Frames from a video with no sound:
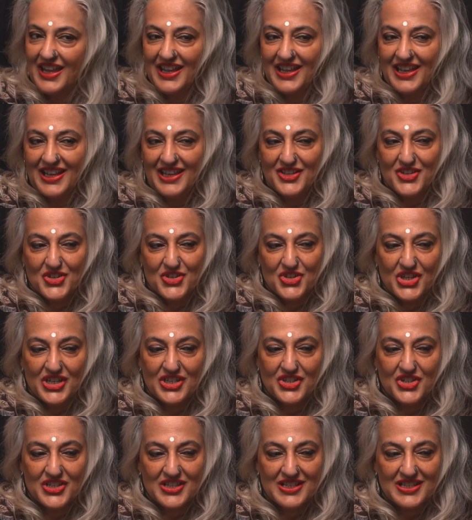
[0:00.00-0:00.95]
It
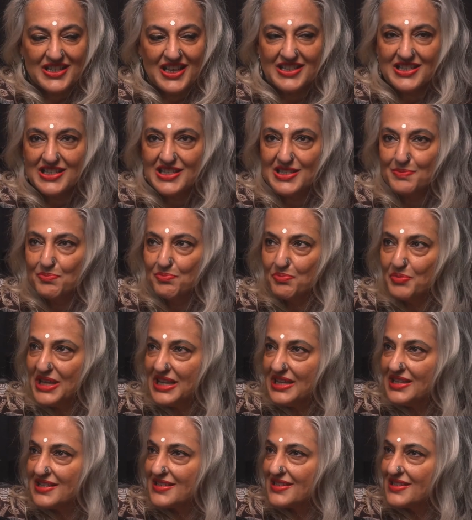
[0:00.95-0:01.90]
changes that
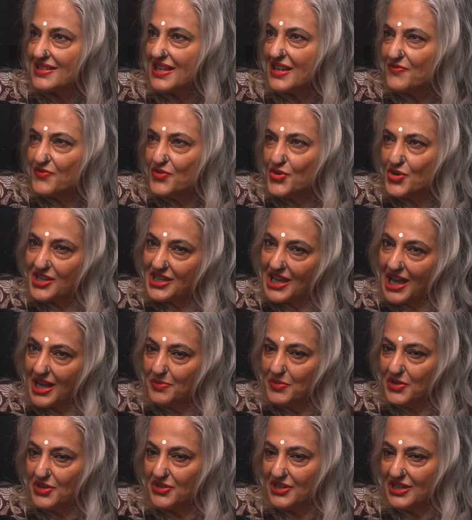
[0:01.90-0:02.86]
space, that
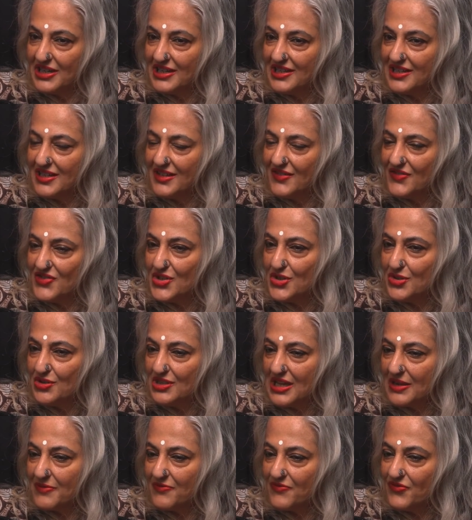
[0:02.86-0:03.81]
vocabulary. It gives you
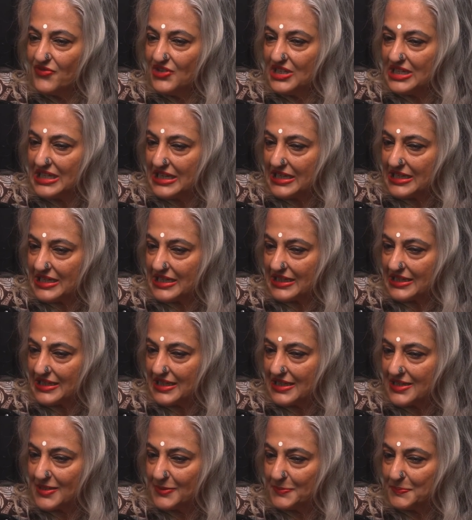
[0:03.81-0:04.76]
that feeling
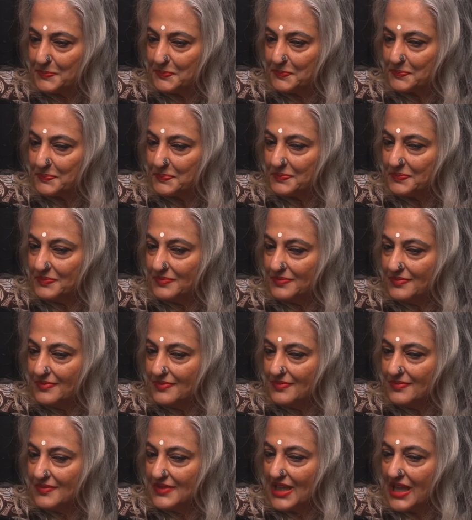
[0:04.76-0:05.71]
that
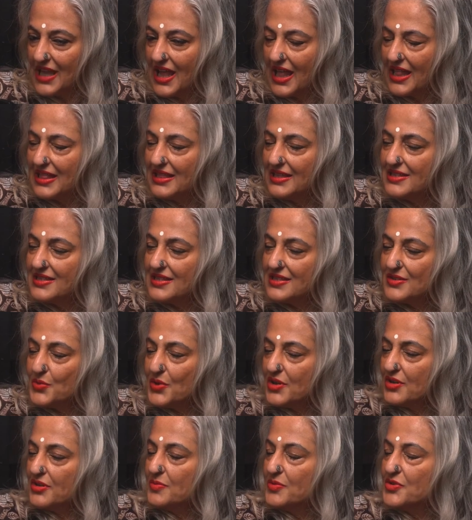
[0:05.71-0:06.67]
this is
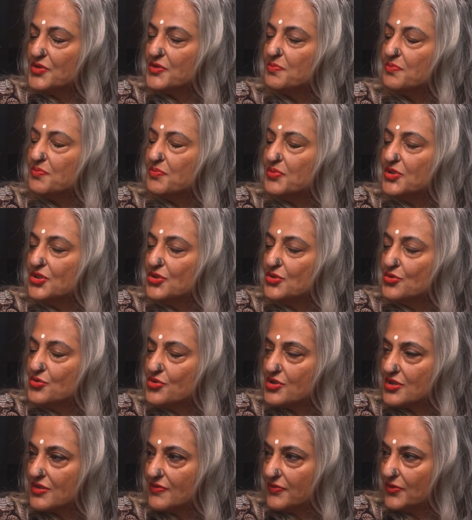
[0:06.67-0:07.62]
one of the most
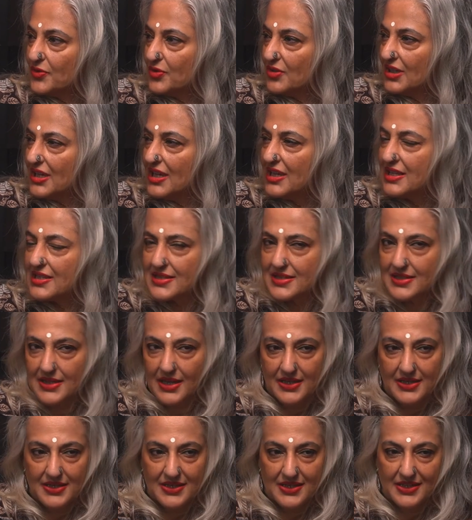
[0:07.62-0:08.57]
beautiful,
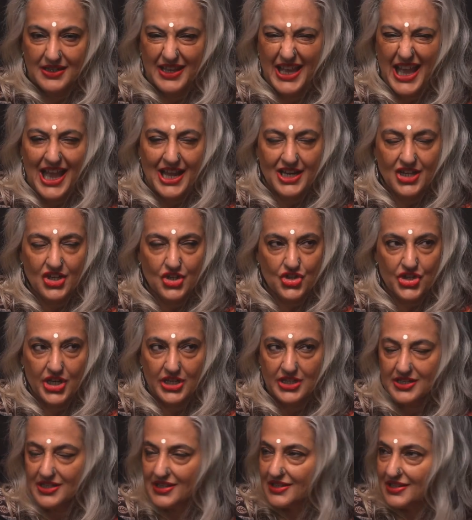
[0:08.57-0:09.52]
exciting,
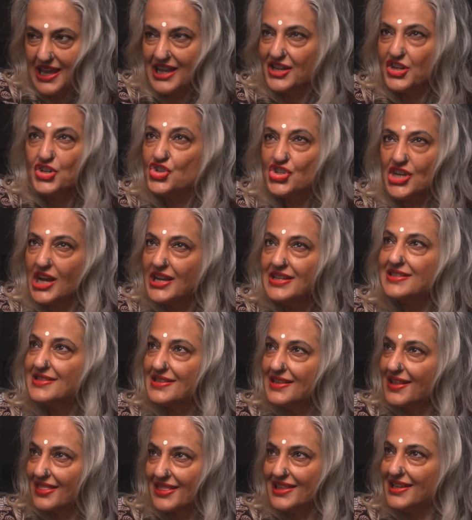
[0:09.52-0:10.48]

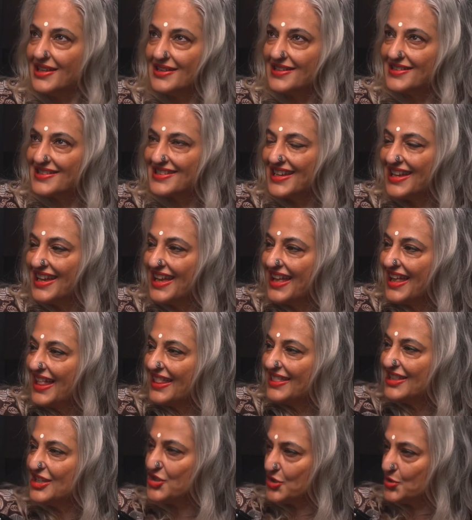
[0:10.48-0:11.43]
energizing things
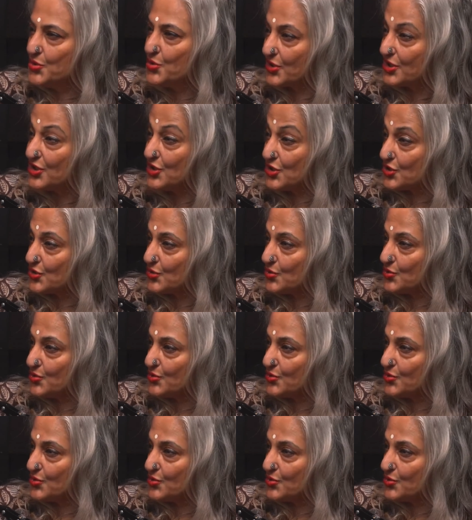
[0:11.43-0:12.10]
that you could do.